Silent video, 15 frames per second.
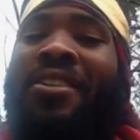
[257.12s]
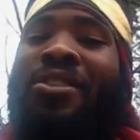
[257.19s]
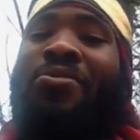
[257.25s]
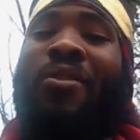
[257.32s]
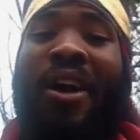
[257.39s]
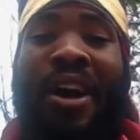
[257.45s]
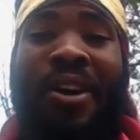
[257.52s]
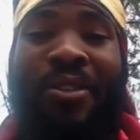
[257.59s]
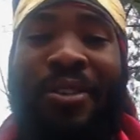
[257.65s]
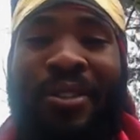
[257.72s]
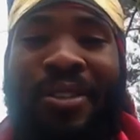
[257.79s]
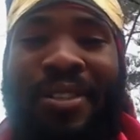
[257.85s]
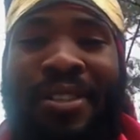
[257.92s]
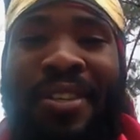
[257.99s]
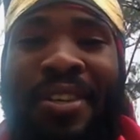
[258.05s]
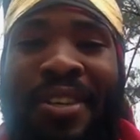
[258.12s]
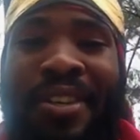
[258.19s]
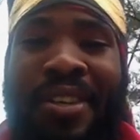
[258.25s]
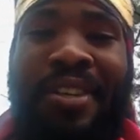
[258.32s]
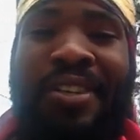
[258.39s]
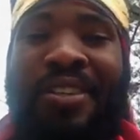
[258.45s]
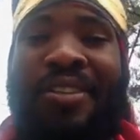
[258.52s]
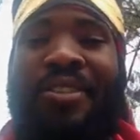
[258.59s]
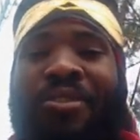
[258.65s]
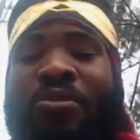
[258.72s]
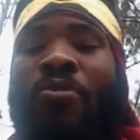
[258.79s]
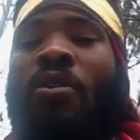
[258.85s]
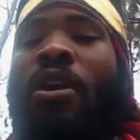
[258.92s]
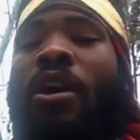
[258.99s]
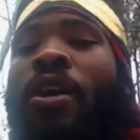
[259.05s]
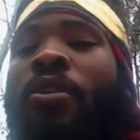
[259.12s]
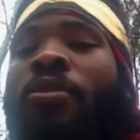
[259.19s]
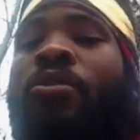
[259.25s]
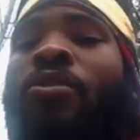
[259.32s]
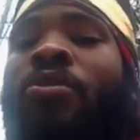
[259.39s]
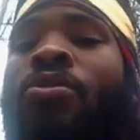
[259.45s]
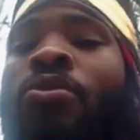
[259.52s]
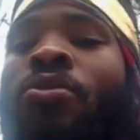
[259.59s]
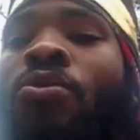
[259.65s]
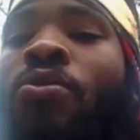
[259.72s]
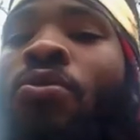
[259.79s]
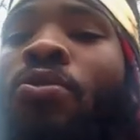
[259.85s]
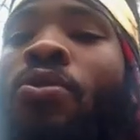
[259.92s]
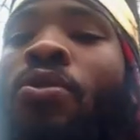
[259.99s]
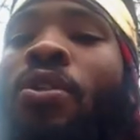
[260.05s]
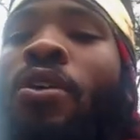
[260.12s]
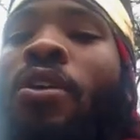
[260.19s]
To our elders who,